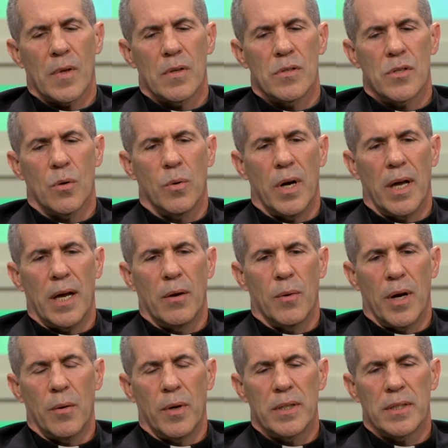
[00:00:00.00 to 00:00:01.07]
So when
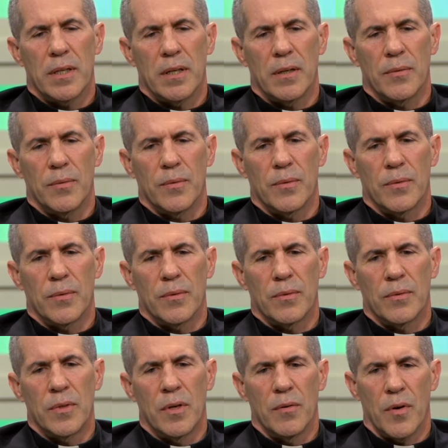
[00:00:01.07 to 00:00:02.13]
I went to
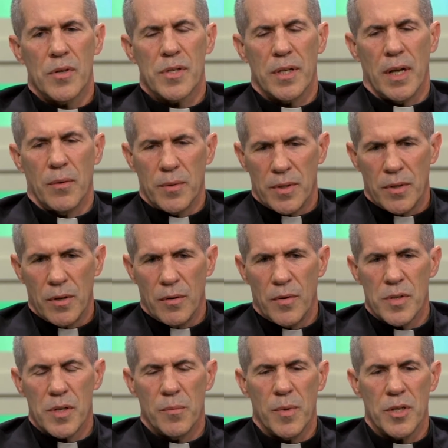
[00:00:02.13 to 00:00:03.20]
university, I went to the
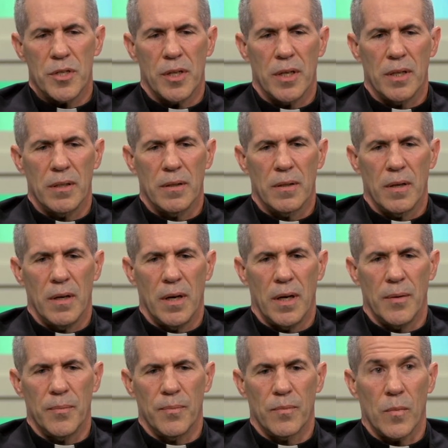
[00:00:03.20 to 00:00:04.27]
University of Michigan,
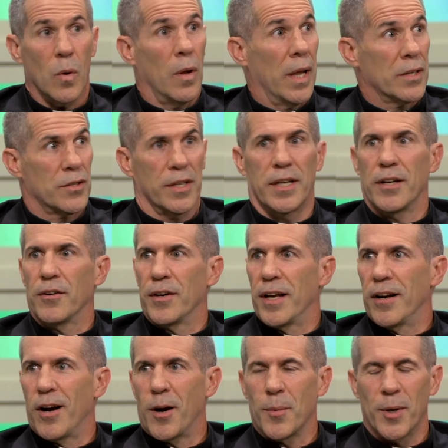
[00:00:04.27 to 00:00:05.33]
here in
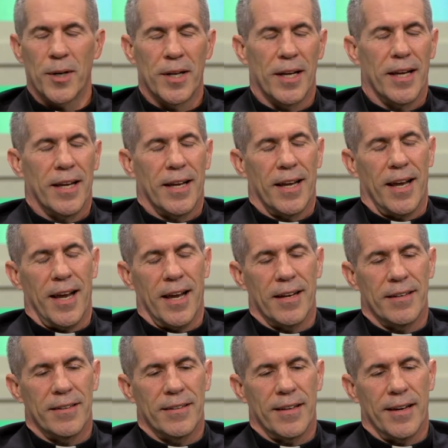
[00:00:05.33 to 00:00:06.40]
Ann Arbor,
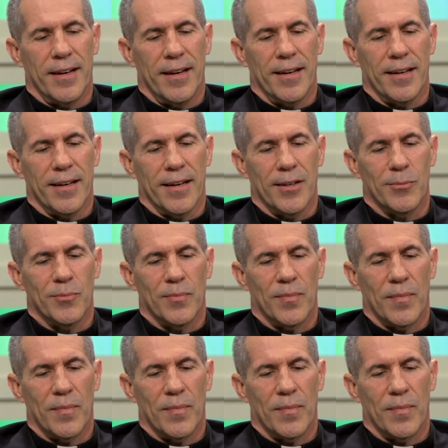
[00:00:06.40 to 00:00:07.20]
and I